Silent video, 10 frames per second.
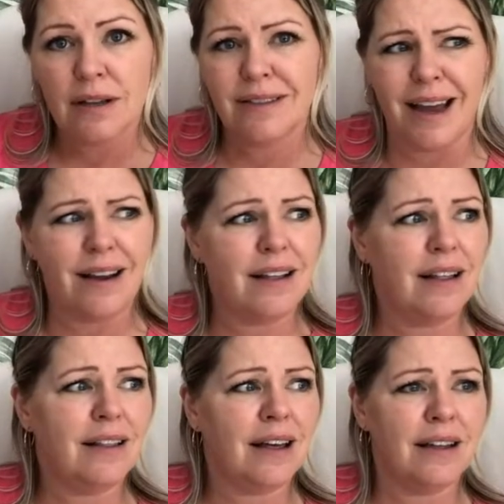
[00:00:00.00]

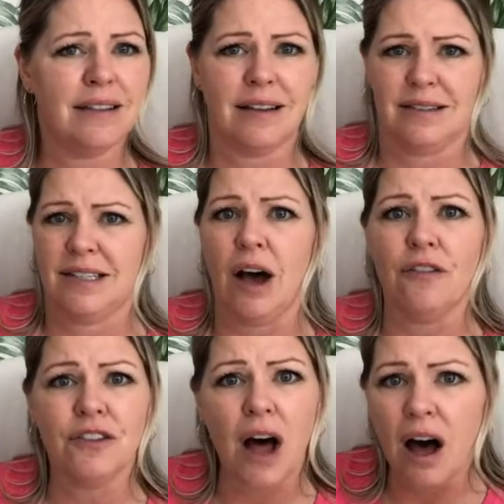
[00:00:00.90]
that
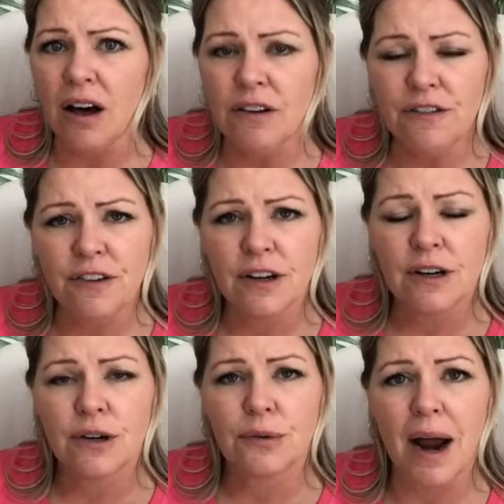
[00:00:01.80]
self-love,
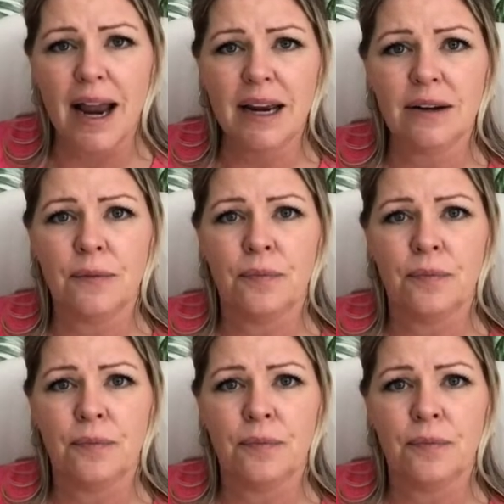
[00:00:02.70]
right?